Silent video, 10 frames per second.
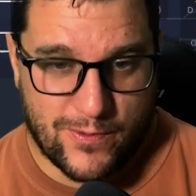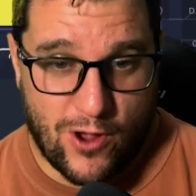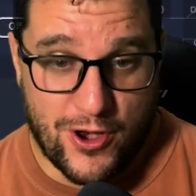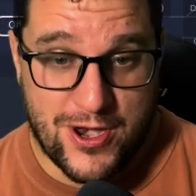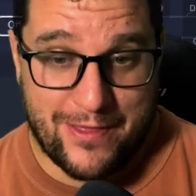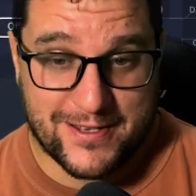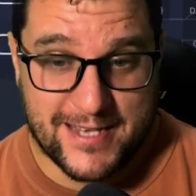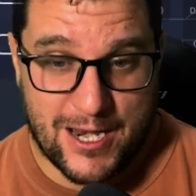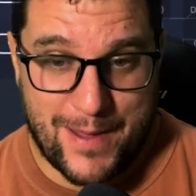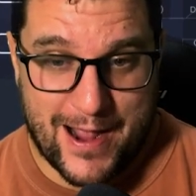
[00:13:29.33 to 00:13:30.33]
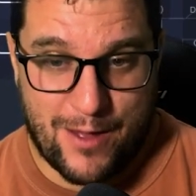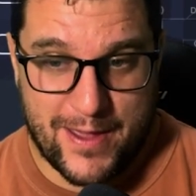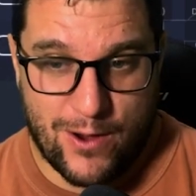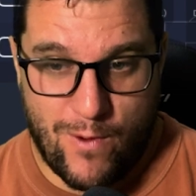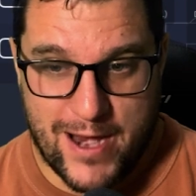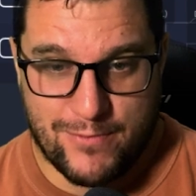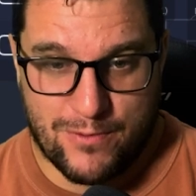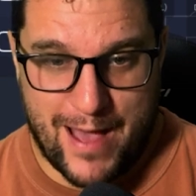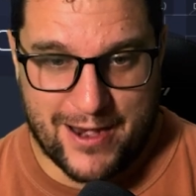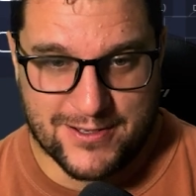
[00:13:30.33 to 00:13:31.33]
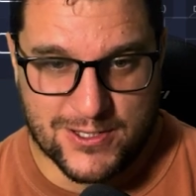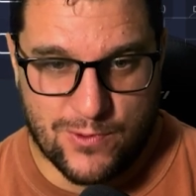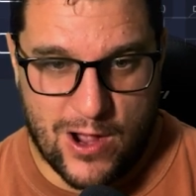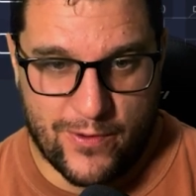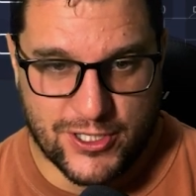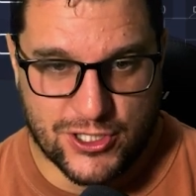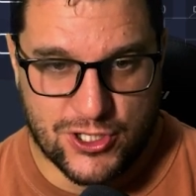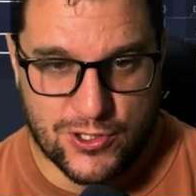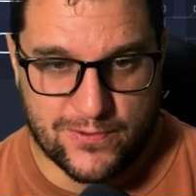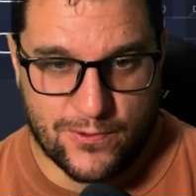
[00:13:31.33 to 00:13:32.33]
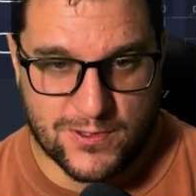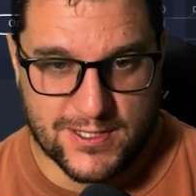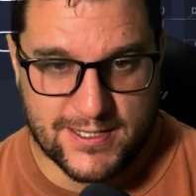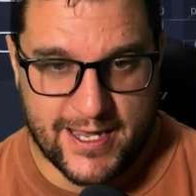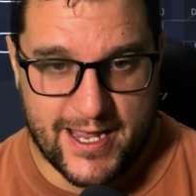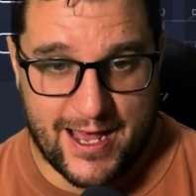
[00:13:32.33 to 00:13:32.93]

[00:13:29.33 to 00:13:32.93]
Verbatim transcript: We've got another centre-back up here, Wayne McManus as well, which is useful to see.